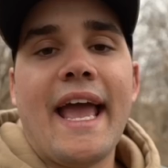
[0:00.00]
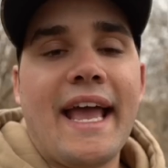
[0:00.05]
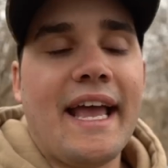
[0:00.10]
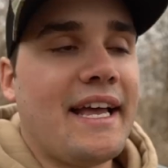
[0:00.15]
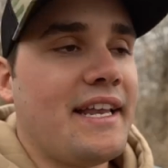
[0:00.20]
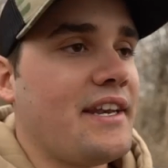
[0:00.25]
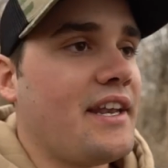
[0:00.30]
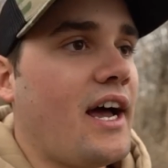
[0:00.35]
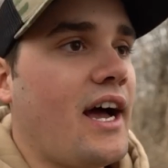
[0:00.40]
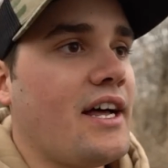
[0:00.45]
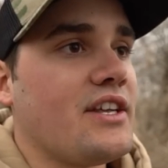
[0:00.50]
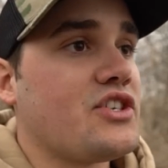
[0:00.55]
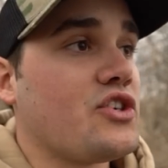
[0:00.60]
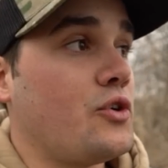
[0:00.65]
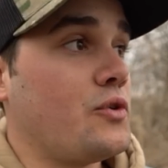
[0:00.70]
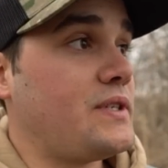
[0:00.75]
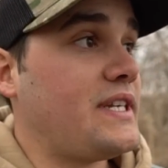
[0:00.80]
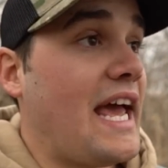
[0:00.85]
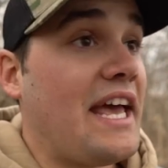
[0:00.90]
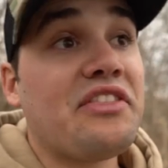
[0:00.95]
and uh,
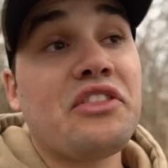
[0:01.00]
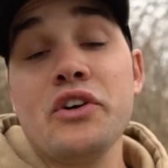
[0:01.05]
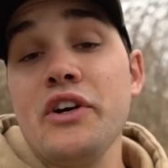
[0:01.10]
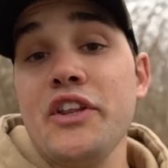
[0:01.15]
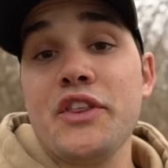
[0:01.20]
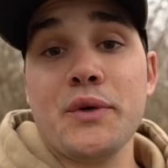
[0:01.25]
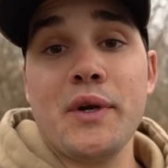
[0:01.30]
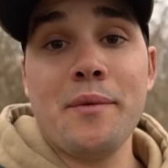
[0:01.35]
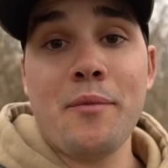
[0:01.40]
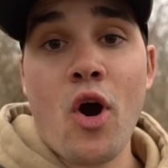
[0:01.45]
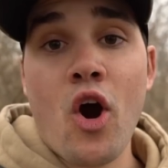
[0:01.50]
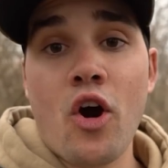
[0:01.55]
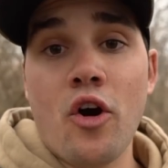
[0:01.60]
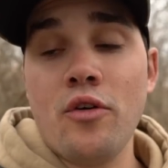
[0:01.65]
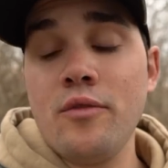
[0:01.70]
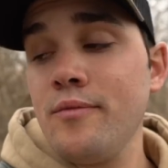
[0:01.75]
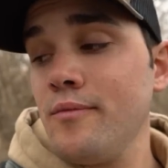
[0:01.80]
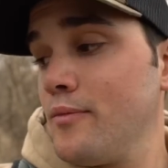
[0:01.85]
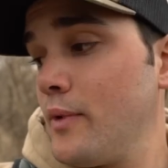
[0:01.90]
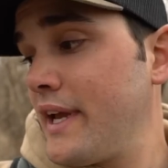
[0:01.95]
so 10:33
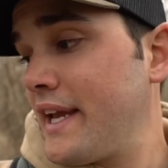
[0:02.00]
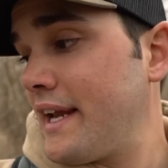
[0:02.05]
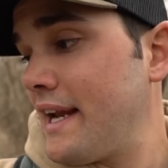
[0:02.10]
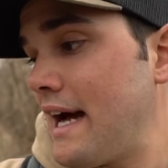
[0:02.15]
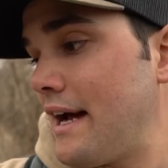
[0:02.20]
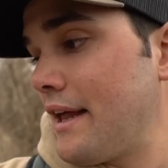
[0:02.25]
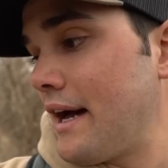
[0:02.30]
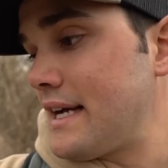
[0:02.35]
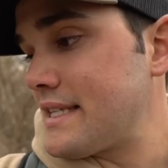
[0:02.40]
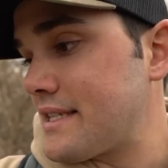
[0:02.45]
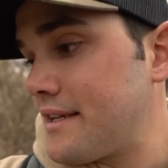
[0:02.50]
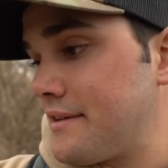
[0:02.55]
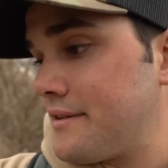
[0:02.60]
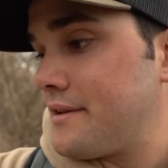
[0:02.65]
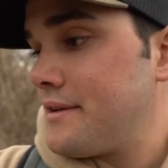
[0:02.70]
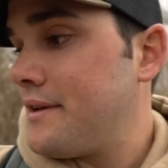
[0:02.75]
tomorrow we can get out, Austin.